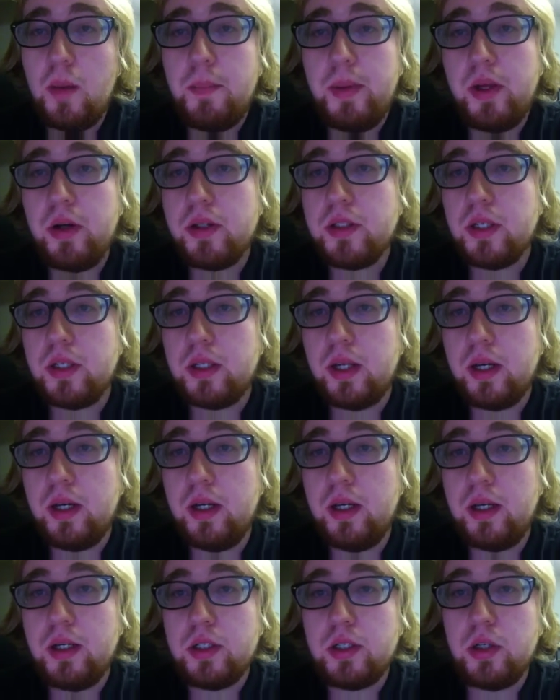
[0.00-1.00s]
Peter's
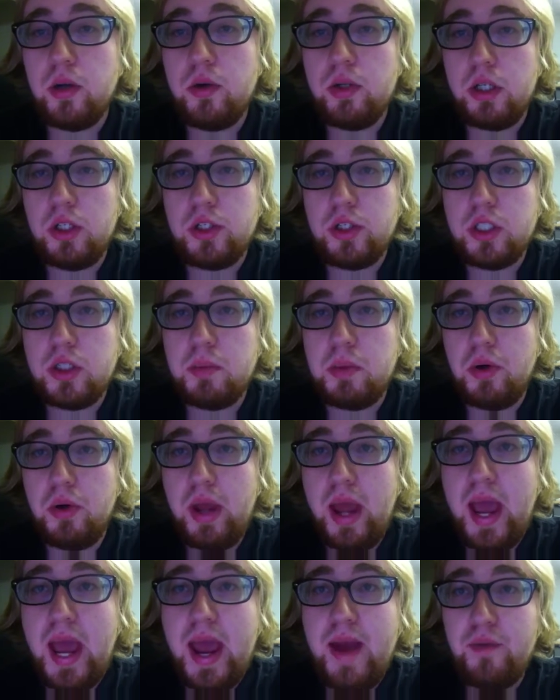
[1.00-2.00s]
identity gets shown to just about
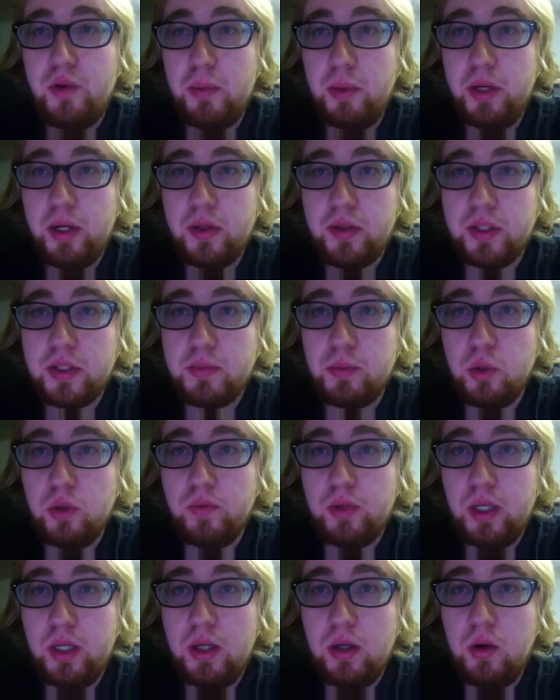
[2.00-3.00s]
everybody in this
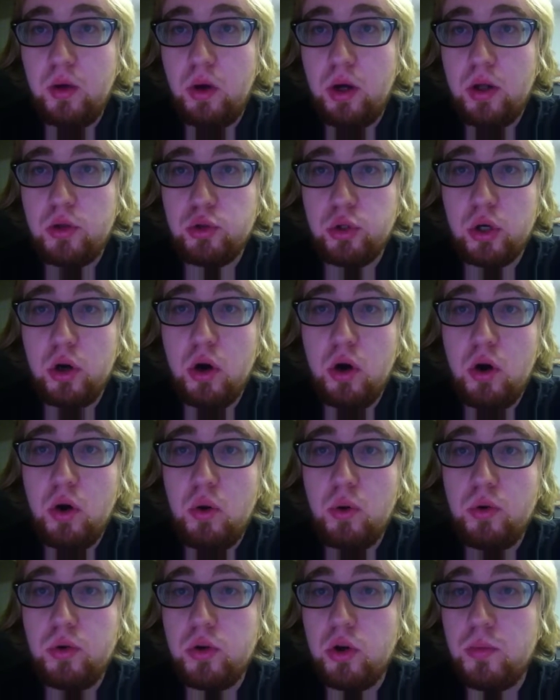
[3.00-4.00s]
movie. It's like,
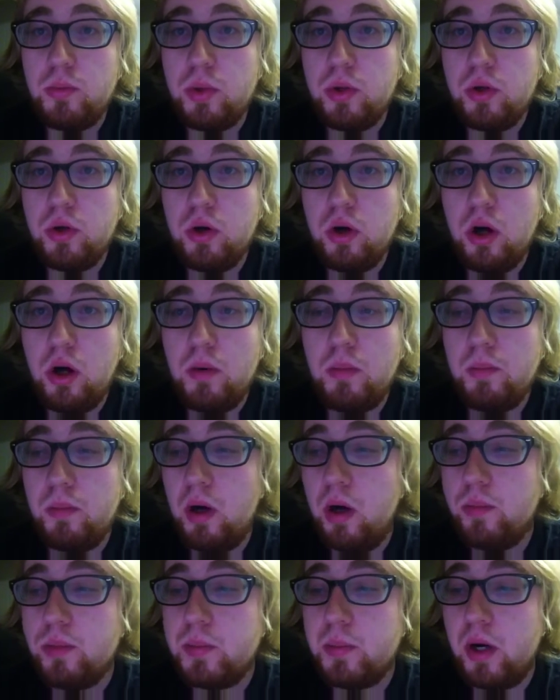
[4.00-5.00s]
"Oh, dear,
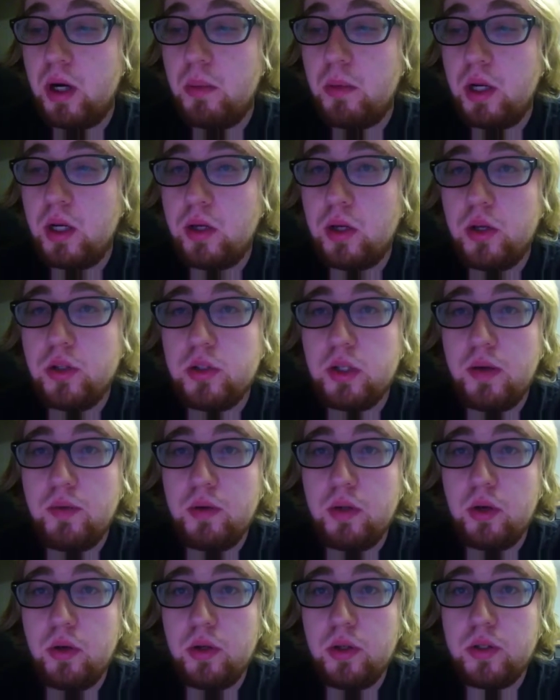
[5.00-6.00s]
I'm Spider-Man." In case you
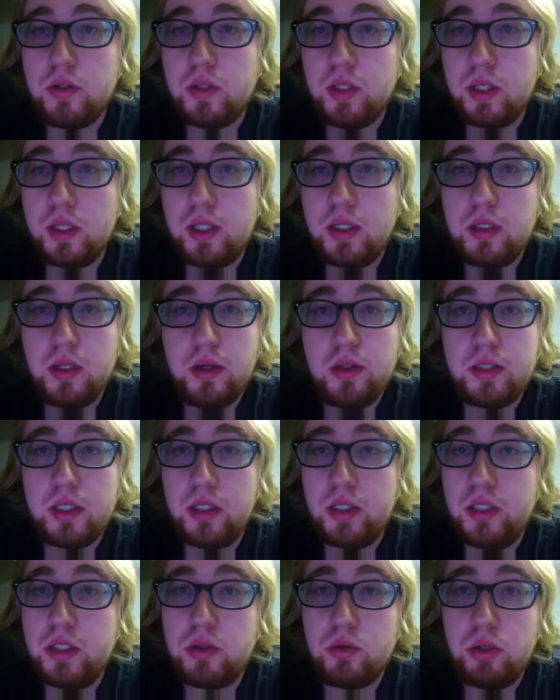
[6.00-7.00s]
haven't noticed, like he shows
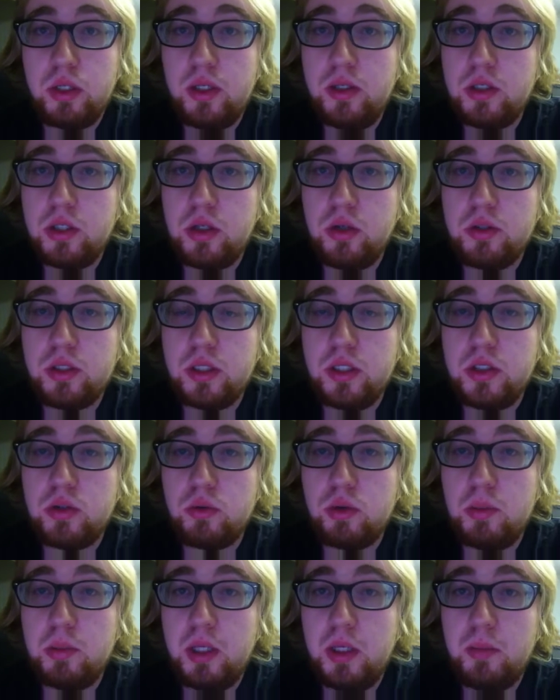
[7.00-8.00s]
at least
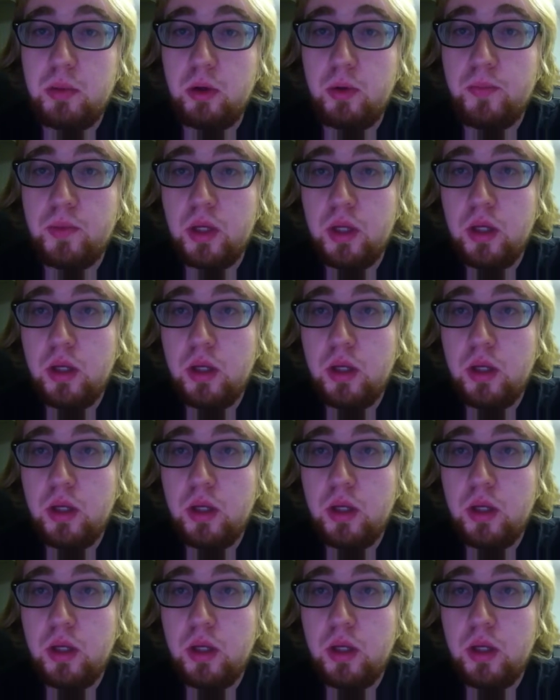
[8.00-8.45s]
3 people,